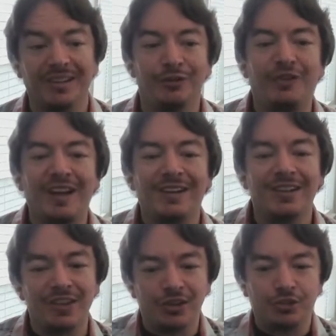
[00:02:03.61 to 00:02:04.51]
In fact,
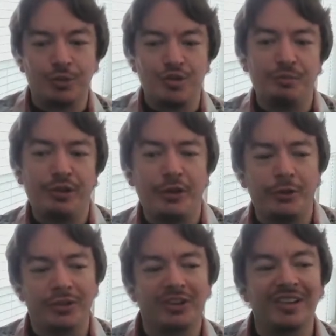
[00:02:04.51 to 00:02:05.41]
in the description
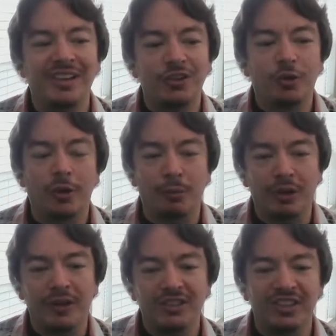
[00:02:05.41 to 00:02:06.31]
below, there are links to our
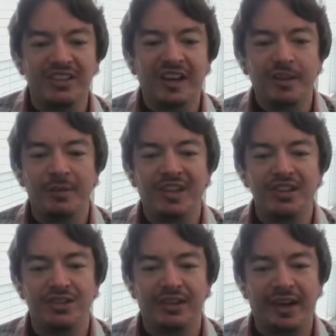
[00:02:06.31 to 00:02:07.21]
blogs and
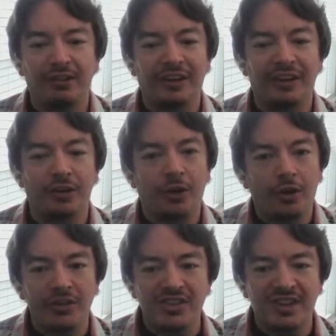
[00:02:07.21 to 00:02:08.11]
documentation outlining
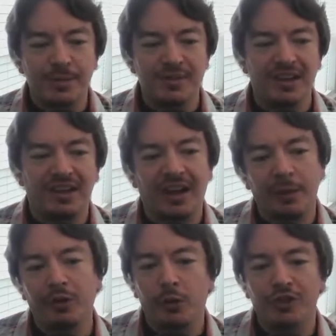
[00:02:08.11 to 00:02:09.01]
all the steps and
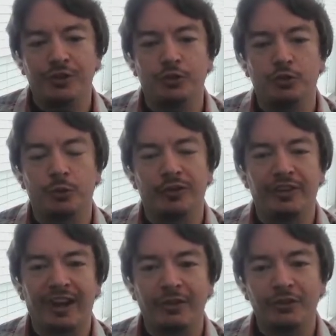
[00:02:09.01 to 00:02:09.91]
common questions we've
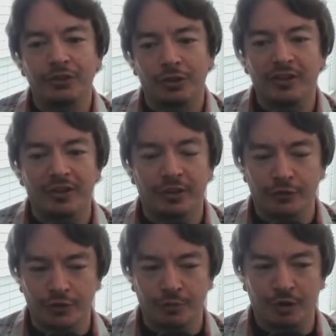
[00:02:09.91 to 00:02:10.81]
encountered during the
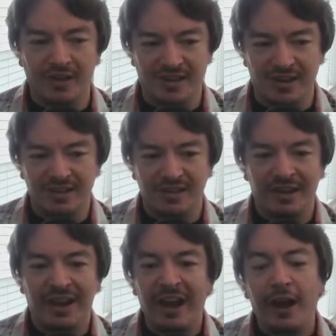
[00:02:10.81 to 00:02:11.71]
conversion process.
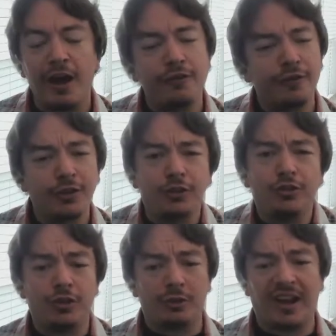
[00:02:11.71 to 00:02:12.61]
However, you
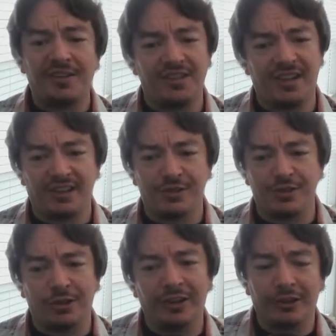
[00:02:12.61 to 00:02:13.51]
don't have to take this
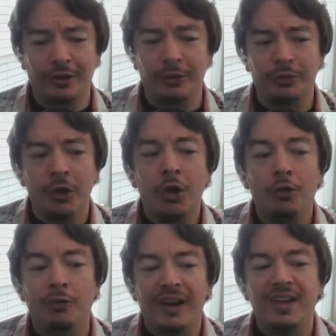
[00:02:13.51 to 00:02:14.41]
journey alone.
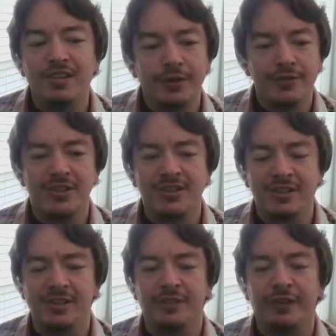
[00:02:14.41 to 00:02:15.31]
Red Hat Services
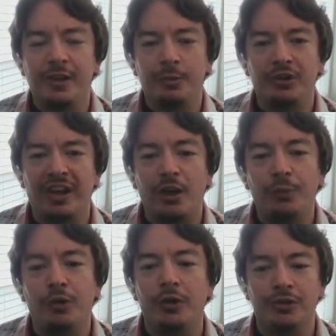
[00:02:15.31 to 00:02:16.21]
is available to
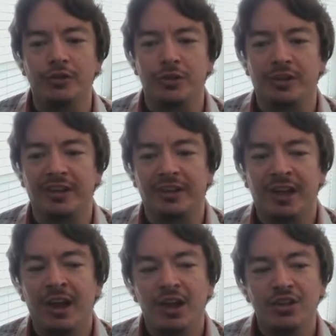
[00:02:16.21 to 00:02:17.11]
help you on your journey.
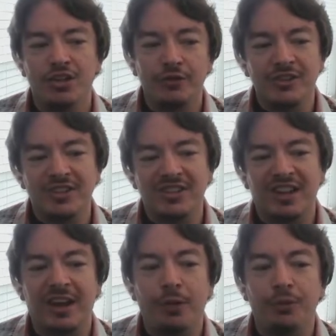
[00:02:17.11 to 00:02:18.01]
Services
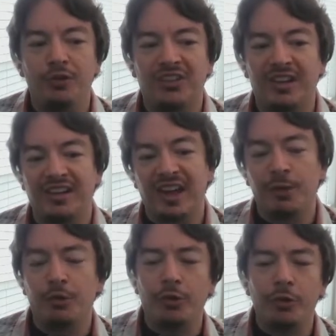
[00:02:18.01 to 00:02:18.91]
can help you set
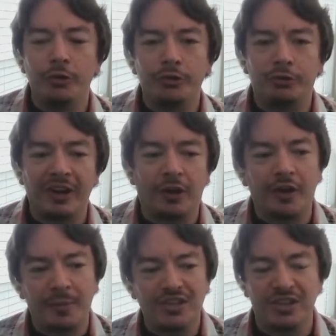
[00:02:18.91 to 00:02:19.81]
attainable goals, write
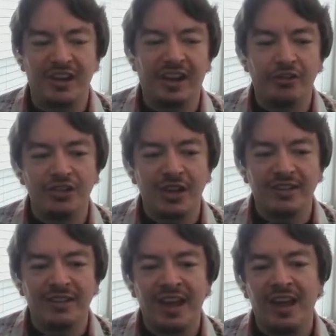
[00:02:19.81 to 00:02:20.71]
automation and health
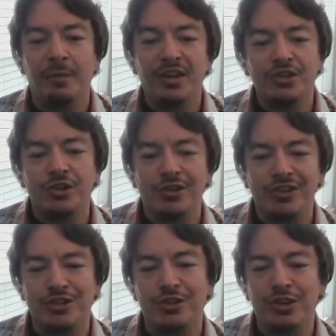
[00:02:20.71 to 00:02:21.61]
checks, and make sure
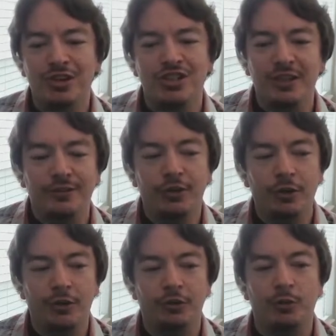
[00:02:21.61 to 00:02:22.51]
that you can achieve your
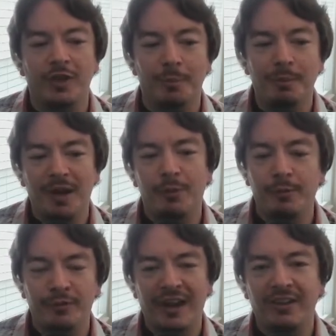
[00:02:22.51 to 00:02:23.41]
goals with a minimum
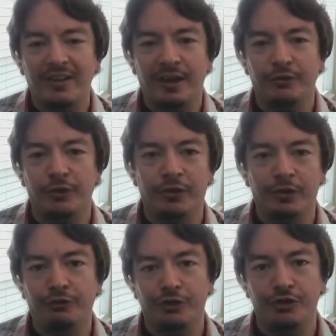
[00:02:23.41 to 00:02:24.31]
of downtime for your
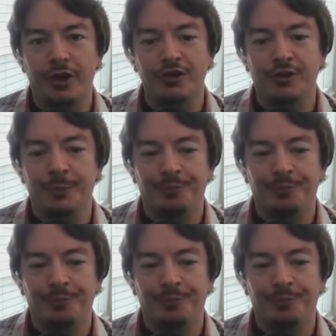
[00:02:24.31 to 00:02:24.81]
infrastructure.